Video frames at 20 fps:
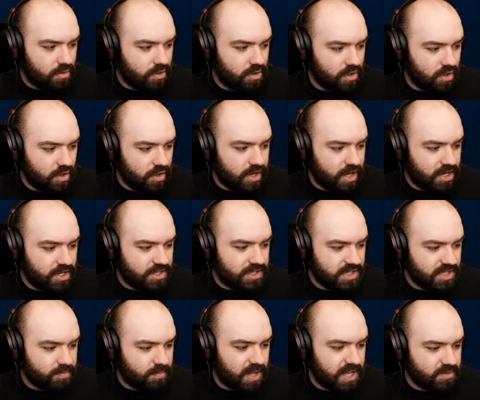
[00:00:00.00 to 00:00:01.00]
Glock
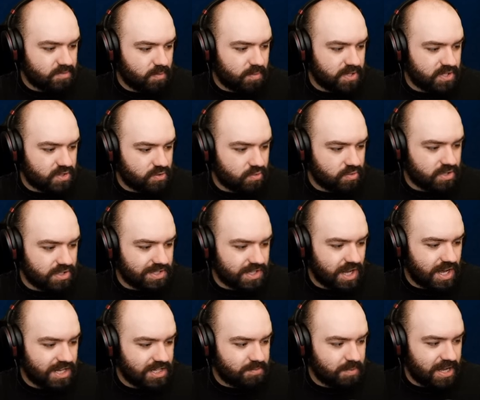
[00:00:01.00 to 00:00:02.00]
86 plasma pistol,
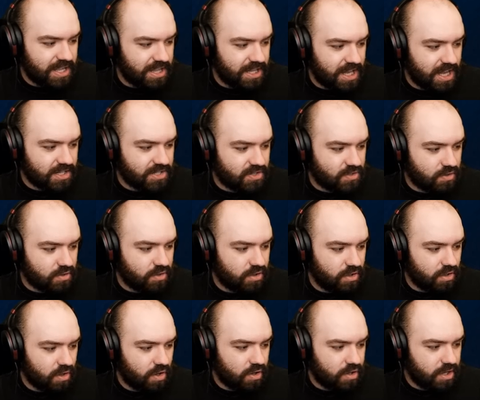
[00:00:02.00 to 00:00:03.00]
designed by the Gaston
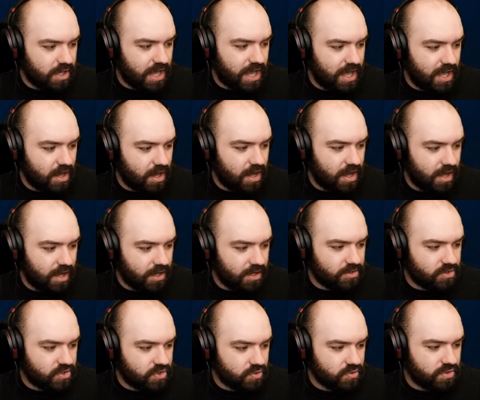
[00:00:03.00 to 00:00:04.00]
Glock AI,
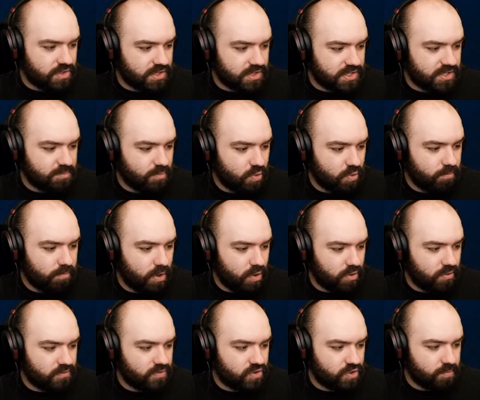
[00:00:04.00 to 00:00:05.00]
shoots a small bolt
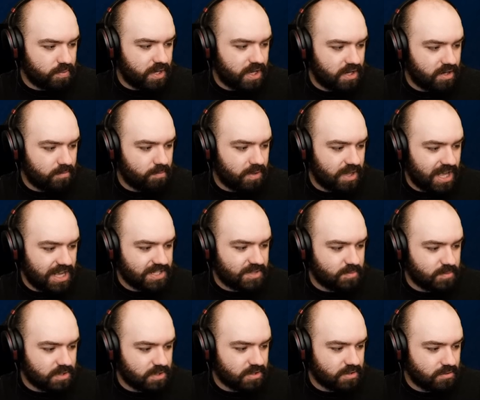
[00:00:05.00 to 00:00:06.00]
of superheated
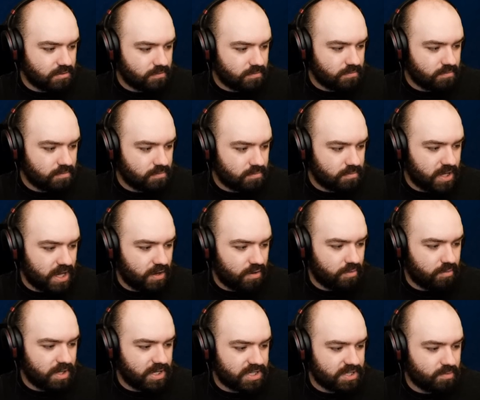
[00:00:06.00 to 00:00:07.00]
plasma, powered
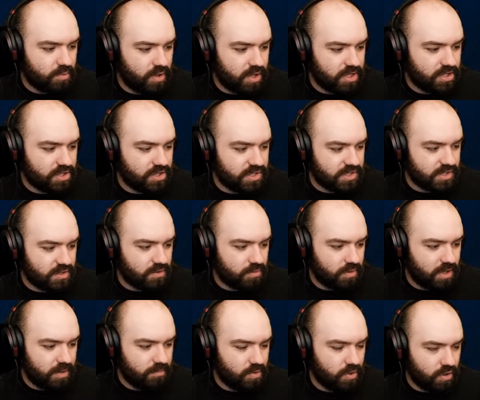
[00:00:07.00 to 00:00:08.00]
by a small energy cell. Well,
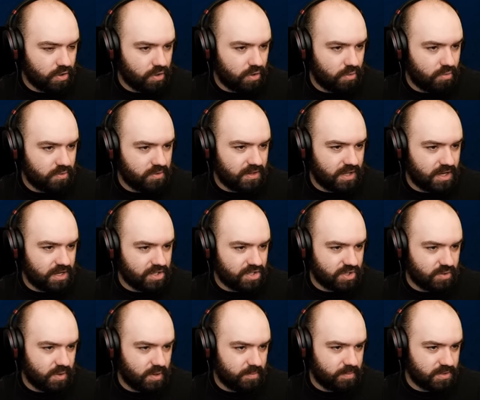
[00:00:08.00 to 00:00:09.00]
I'm not good with energy
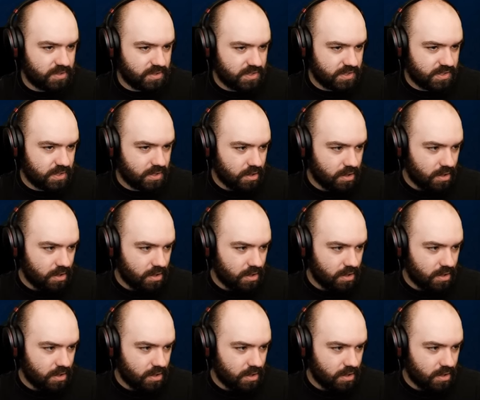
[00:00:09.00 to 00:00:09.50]
weapons.